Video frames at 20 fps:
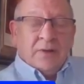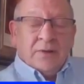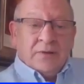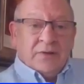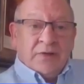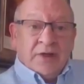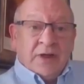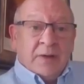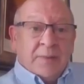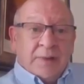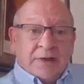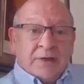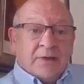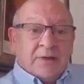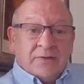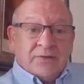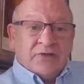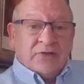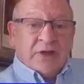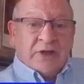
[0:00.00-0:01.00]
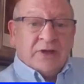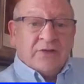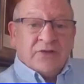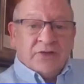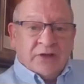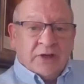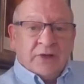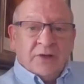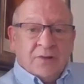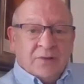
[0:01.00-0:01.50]
they might say
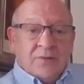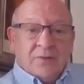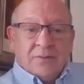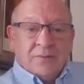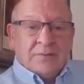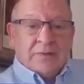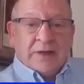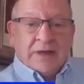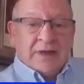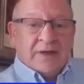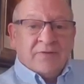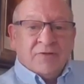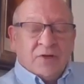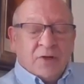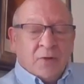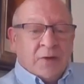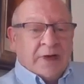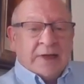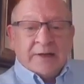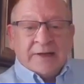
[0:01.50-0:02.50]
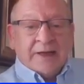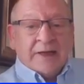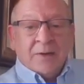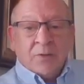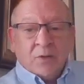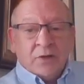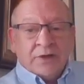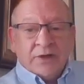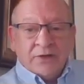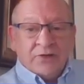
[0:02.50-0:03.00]
to you, I've no
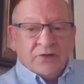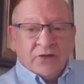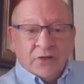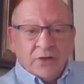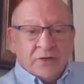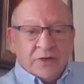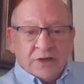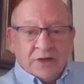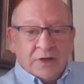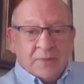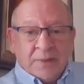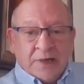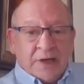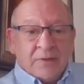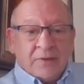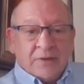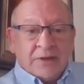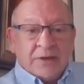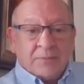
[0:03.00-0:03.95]
idea what you're talking about,